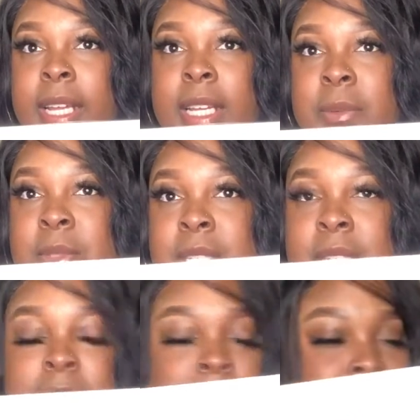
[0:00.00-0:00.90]
and it
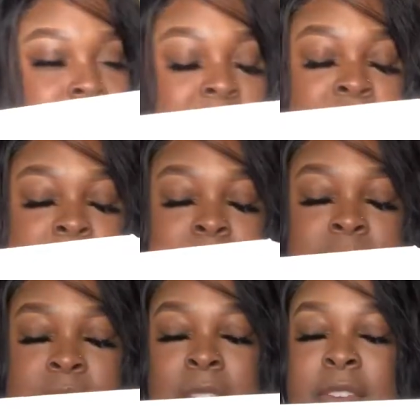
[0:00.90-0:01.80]

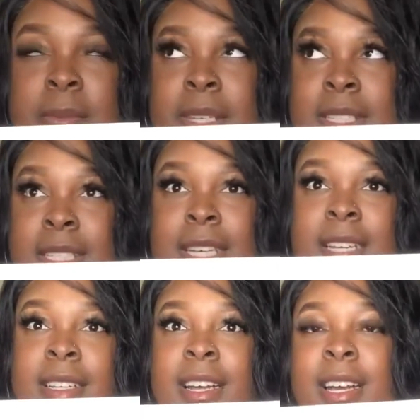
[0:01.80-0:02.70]
was driving me
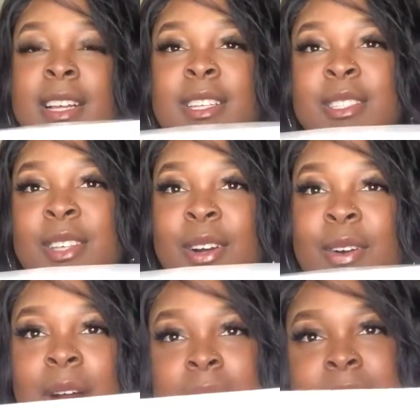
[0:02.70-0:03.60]
insane. So
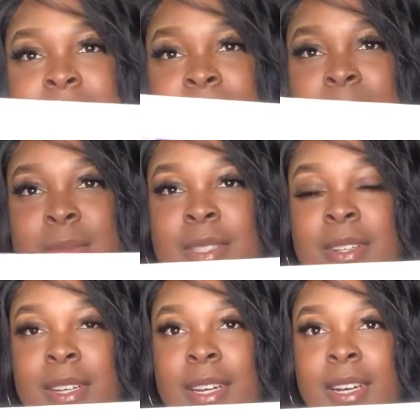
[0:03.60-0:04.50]
I was like, I'm just
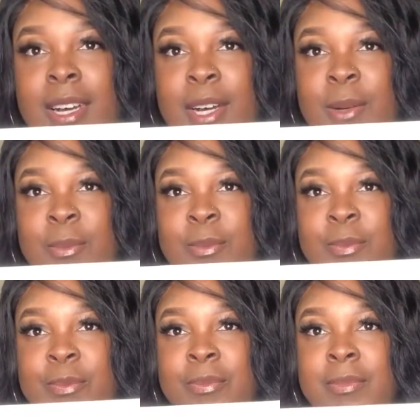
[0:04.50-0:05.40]
gonna
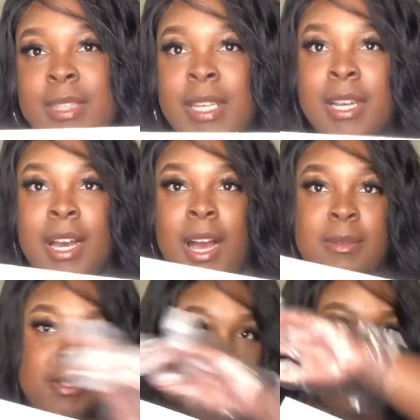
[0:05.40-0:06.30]

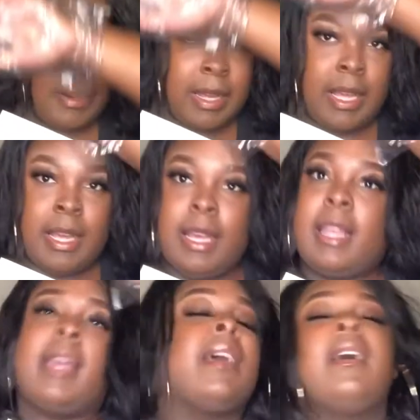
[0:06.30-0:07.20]
go
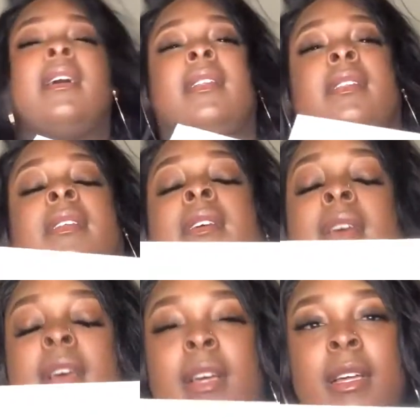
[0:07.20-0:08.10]
ahead and
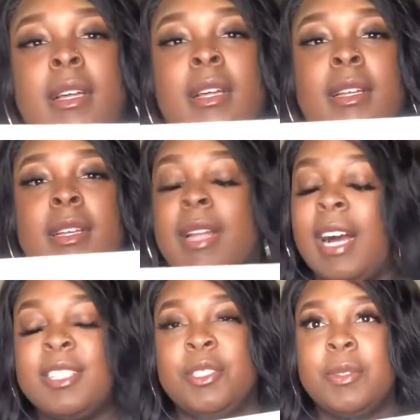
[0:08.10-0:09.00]

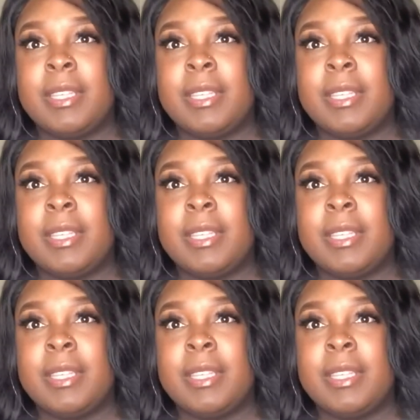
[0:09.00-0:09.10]
not do it